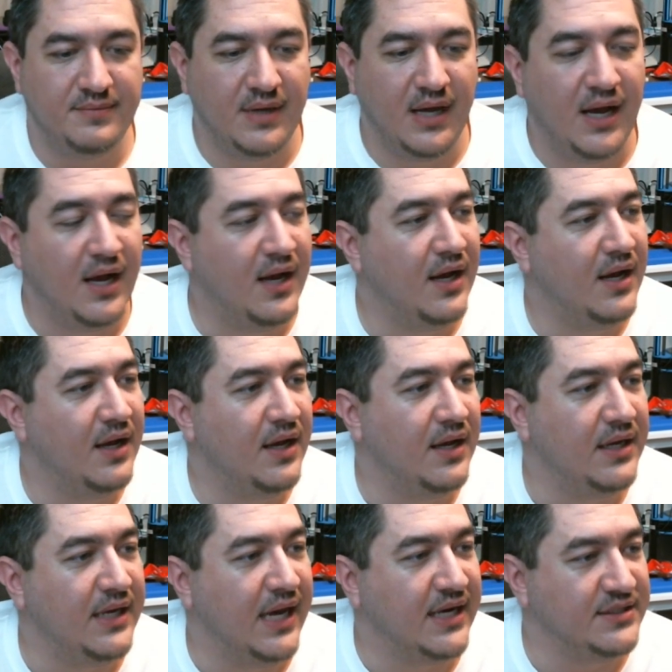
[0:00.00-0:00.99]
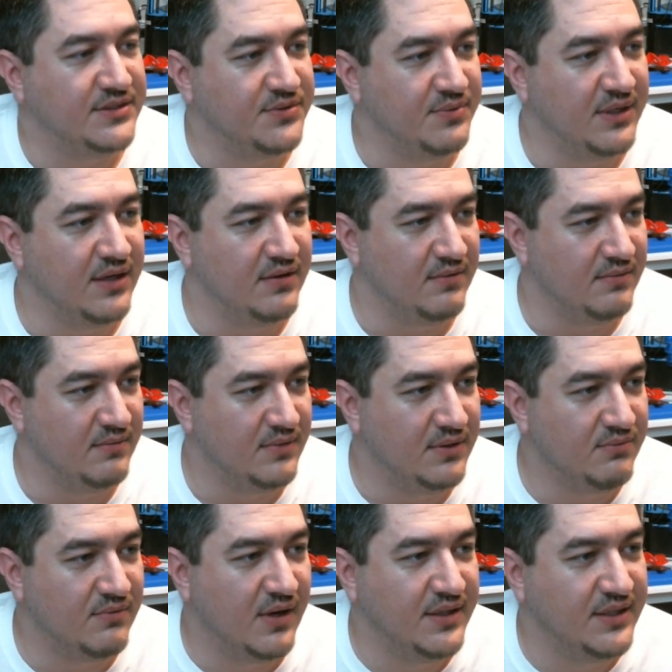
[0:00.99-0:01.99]
yeah. So
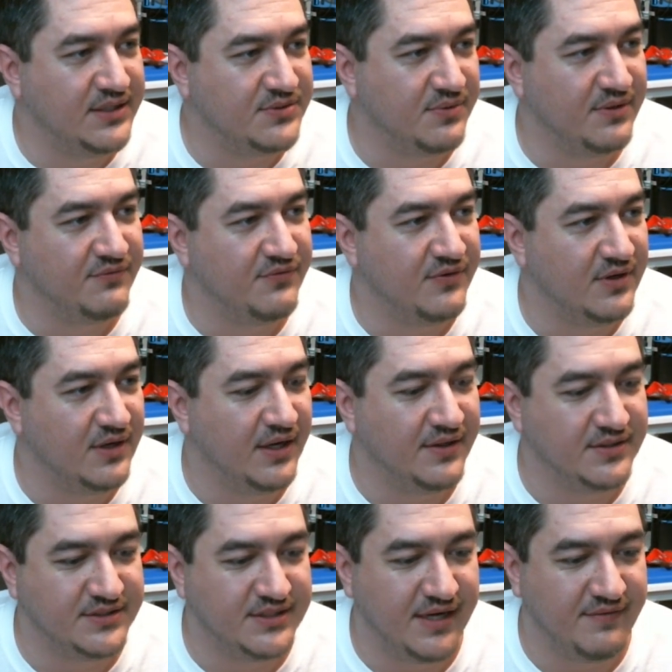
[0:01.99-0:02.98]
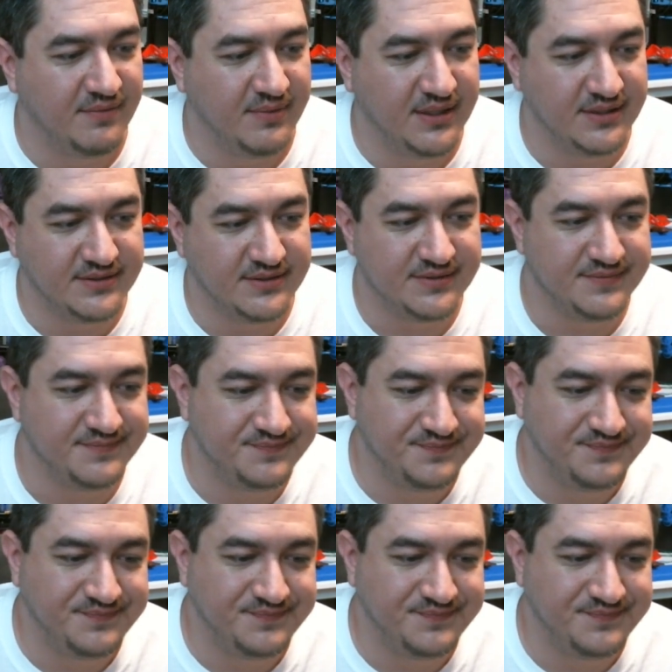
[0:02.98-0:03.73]
we'll run this one for another 7 minutes.